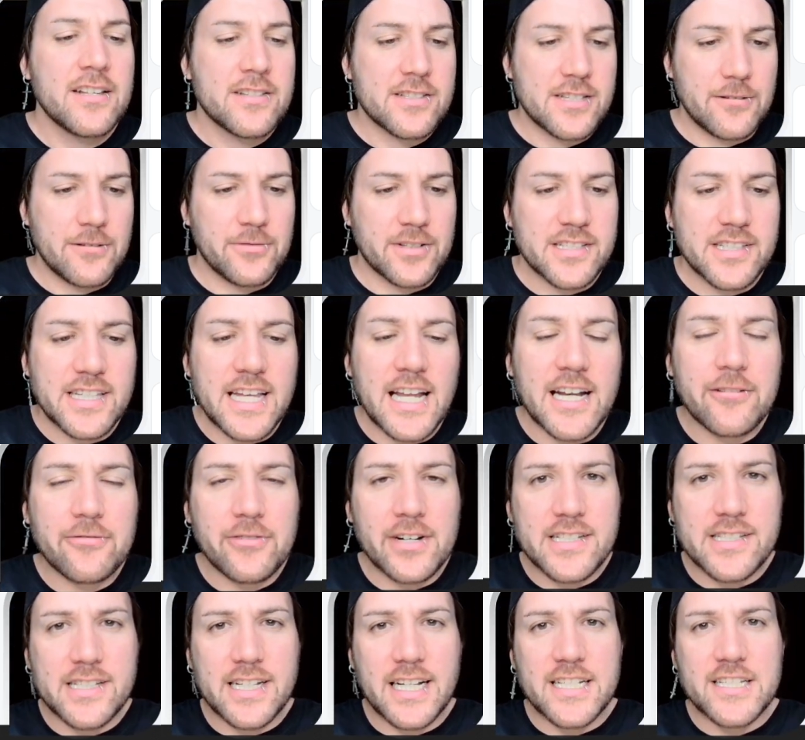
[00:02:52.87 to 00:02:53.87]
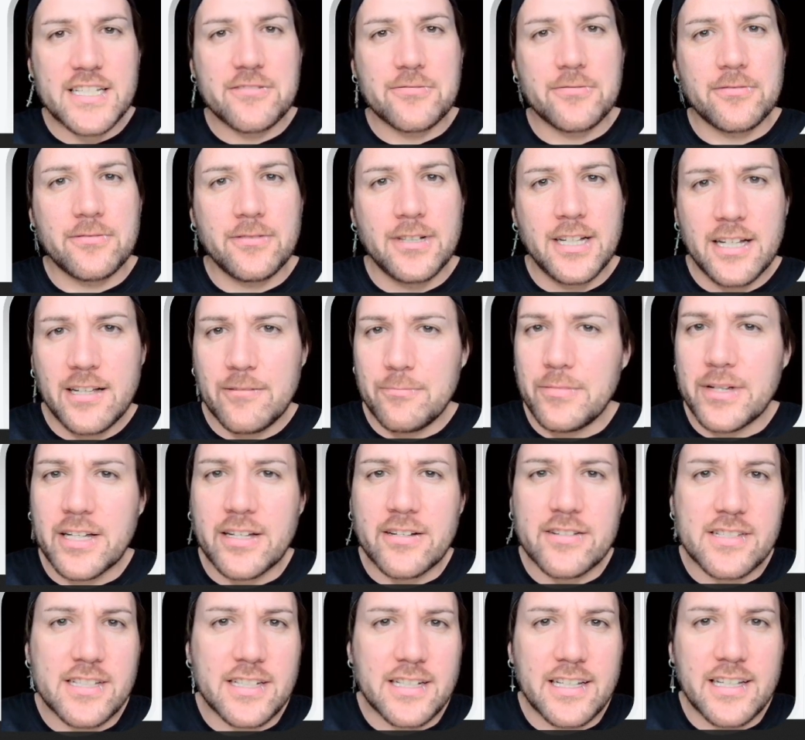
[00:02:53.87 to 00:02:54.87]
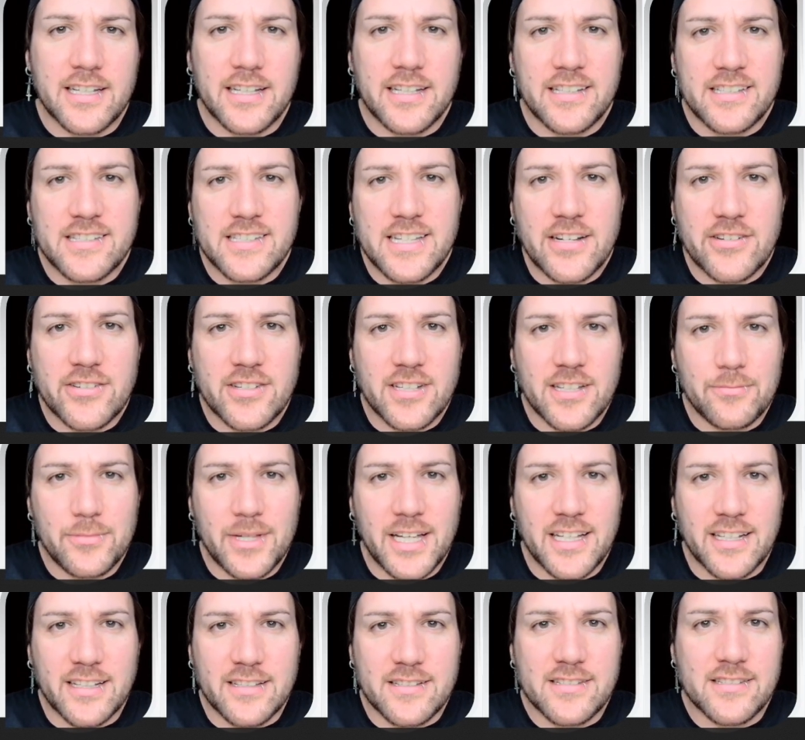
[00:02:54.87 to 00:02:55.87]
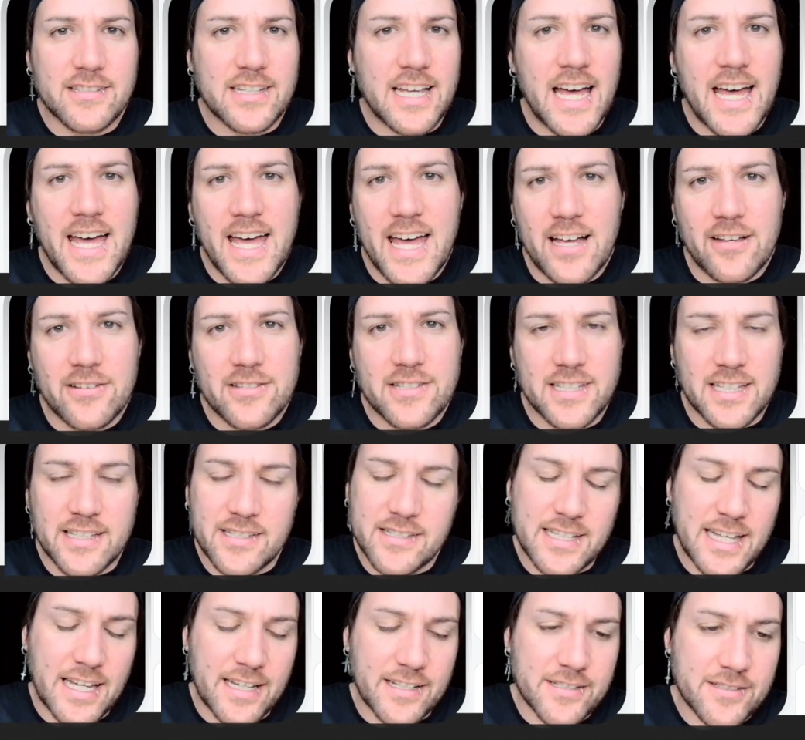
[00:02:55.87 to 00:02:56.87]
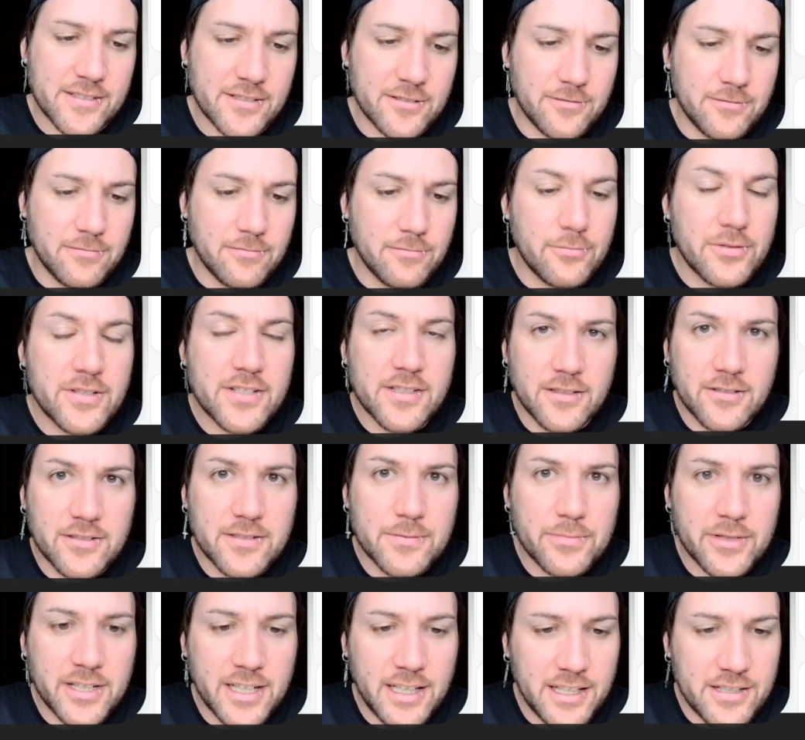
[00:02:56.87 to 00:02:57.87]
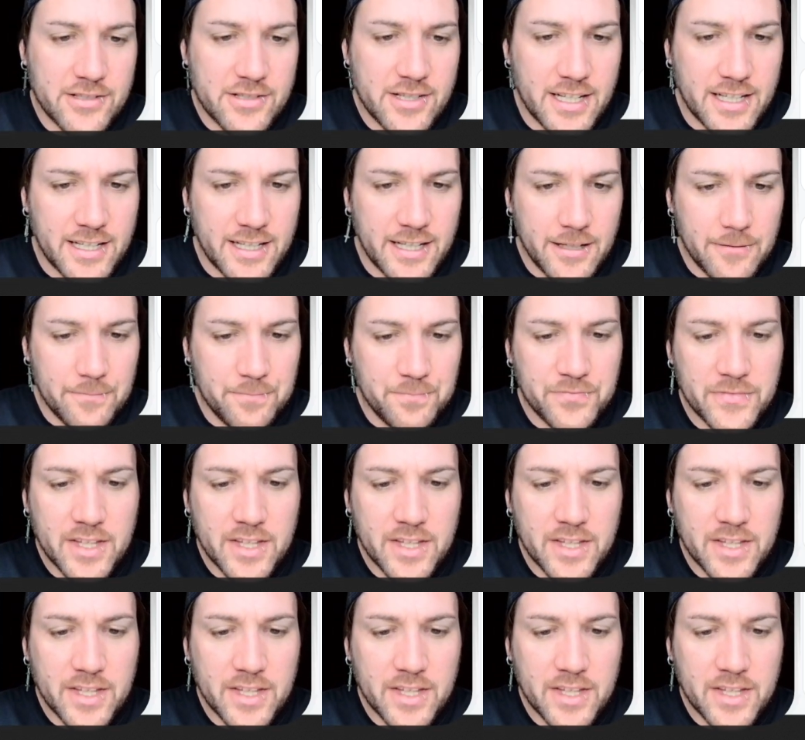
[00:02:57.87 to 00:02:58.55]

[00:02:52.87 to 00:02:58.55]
So you want static residential because it essentially means a house that's staying still, which looks pretty legit, yeah?